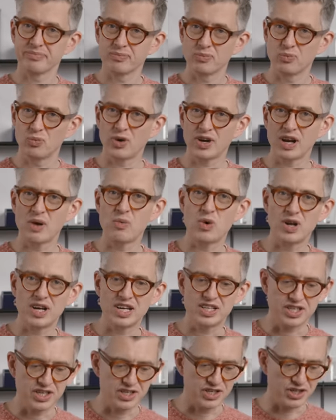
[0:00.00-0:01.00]
What I
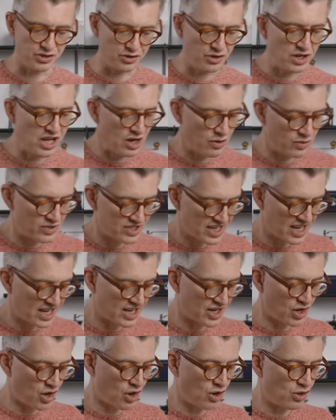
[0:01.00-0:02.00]
wanted to do was take
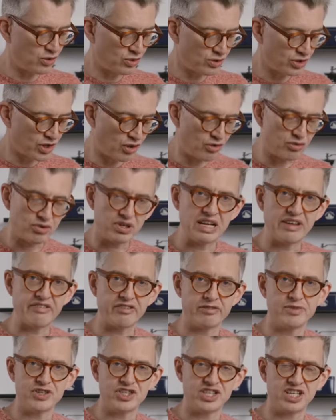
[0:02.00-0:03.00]
an old lever
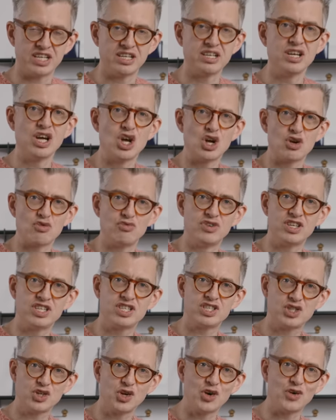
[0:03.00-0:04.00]
machine,
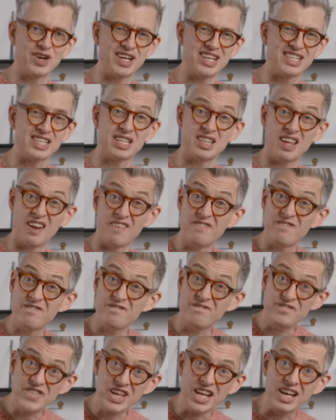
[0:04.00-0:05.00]
restore it, and then
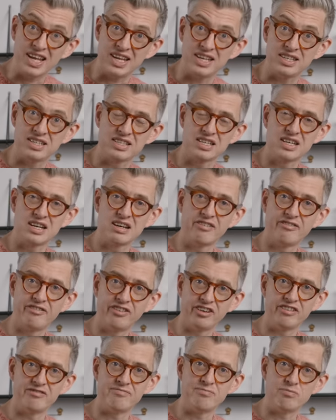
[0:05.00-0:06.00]
fill it
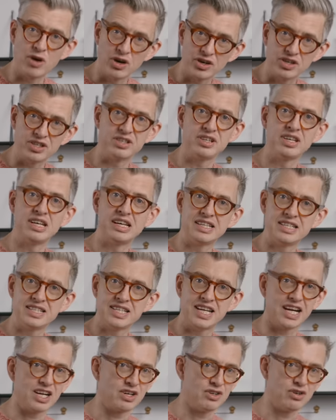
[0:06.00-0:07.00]
full of modern
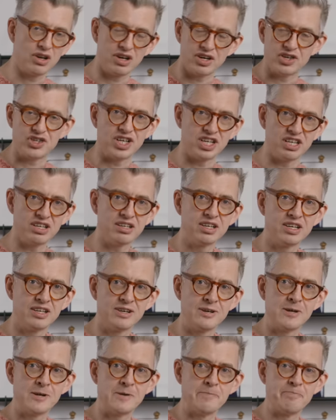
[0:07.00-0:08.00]
technology.
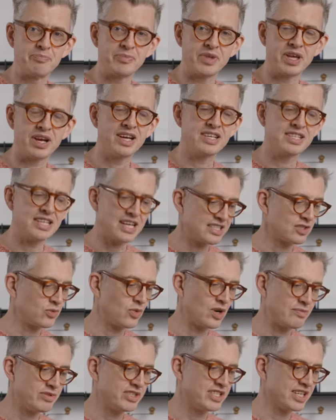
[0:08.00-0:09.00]
And I tasked
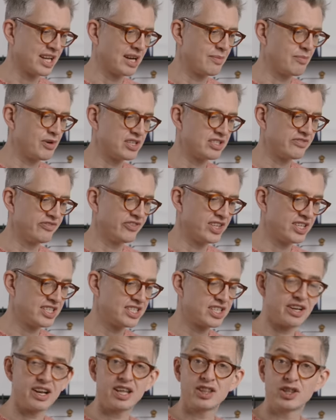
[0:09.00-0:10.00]
one particular person for this
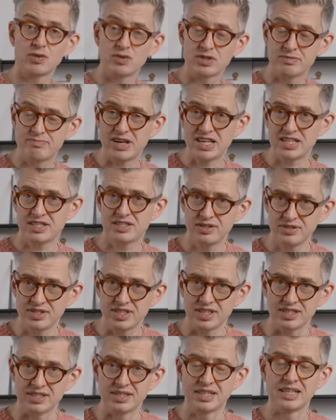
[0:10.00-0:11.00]
that I thought was best
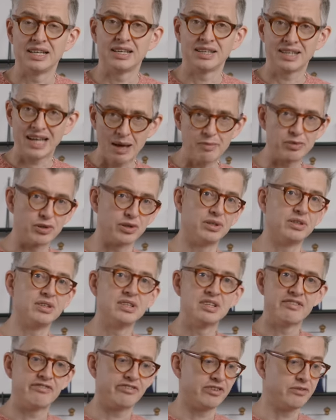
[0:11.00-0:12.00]
suited, Gabor
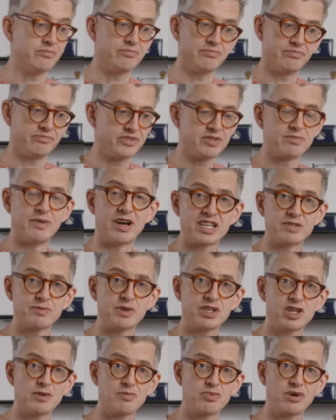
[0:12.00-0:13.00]
from Smart
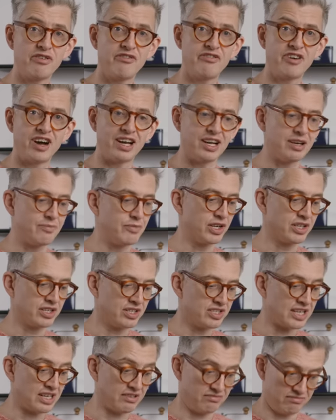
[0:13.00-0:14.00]
Espresso Profiler, because
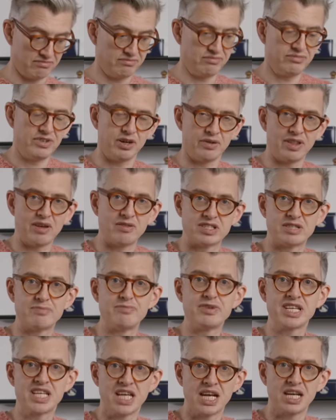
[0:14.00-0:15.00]
that was the
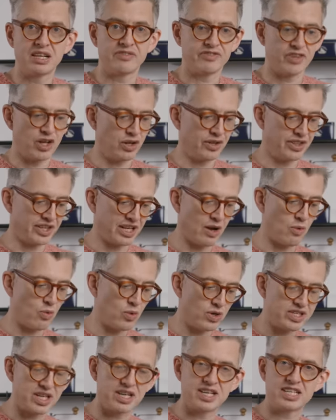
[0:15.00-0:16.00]
beginning of the whole thing. I
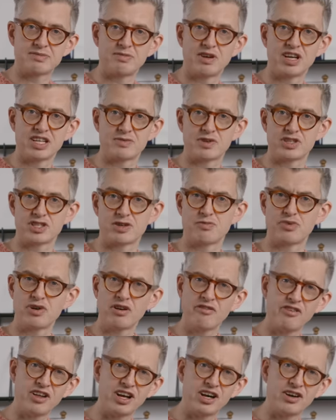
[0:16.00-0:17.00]
wanted a Smart Espresso
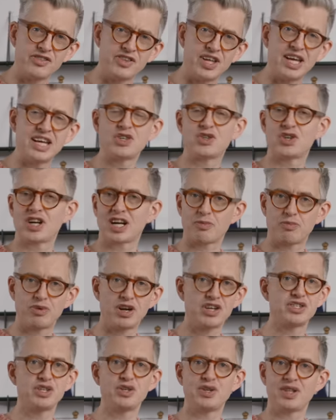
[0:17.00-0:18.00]
Profiler on there, track
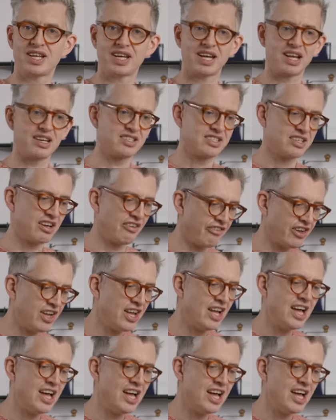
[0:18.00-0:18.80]
pressure, do that kind of stuff.